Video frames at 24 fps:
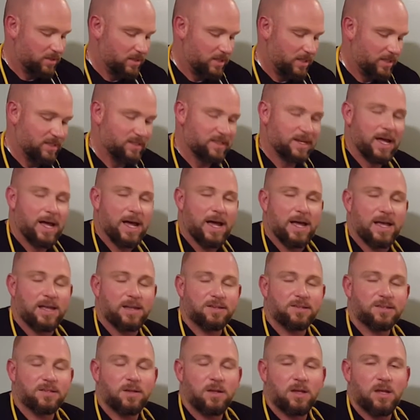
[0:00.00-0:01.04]
T's
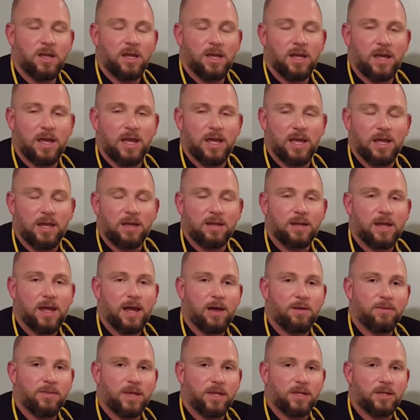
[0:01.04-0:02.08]
eyes and
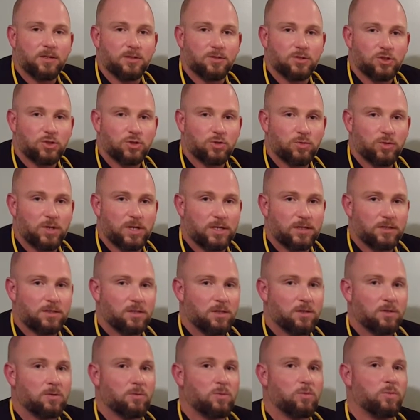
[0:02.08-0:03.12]
how they constrict
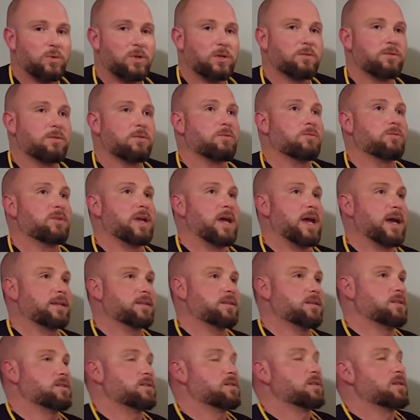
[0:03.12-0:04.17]
when
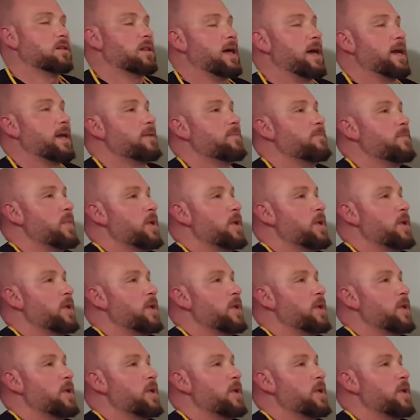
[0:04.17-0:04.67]
reacting to light.